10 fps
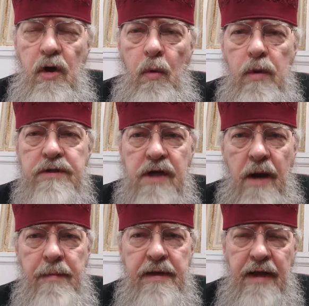was
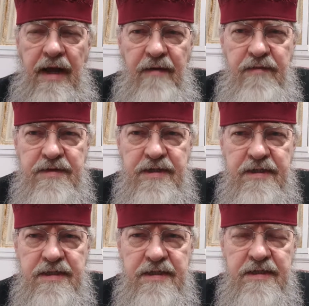coming to
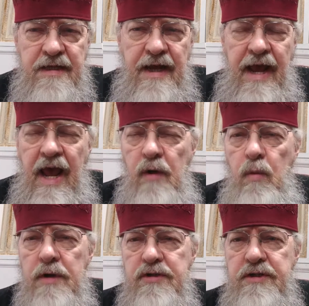Ephesus and
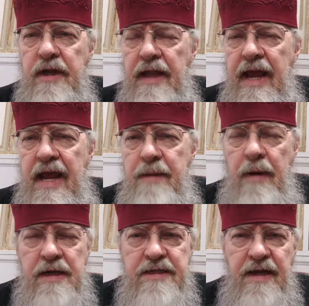was delayed
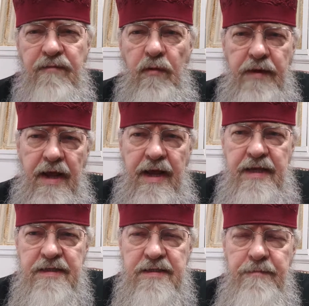by several
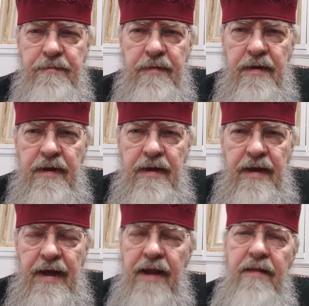days.
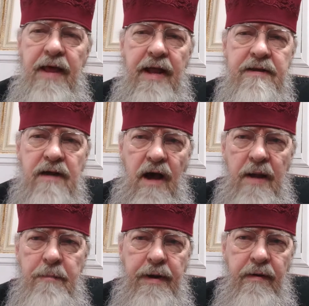In that
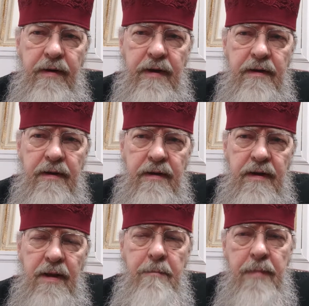time period,
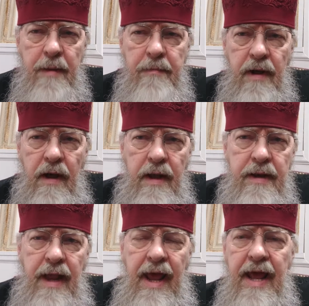
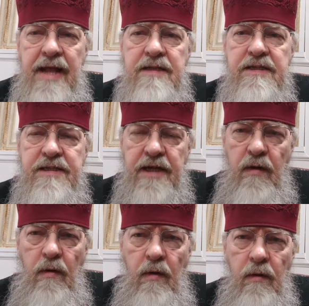Memnon and
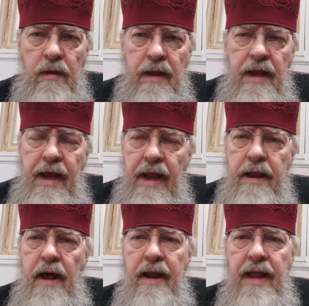Cyril had
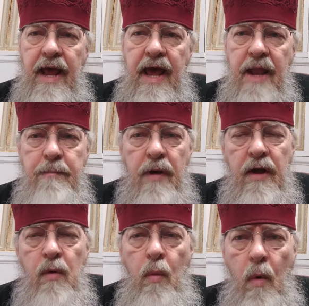not had
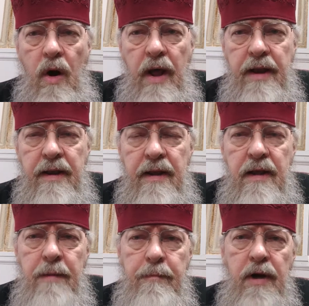but one,
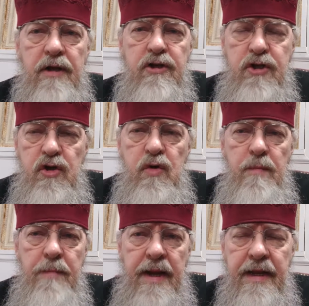but two
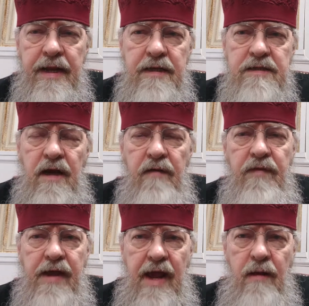meetings of
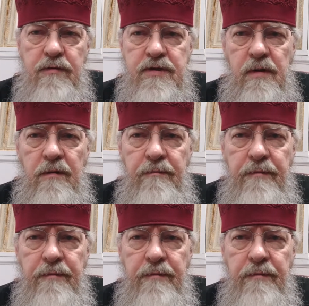the council.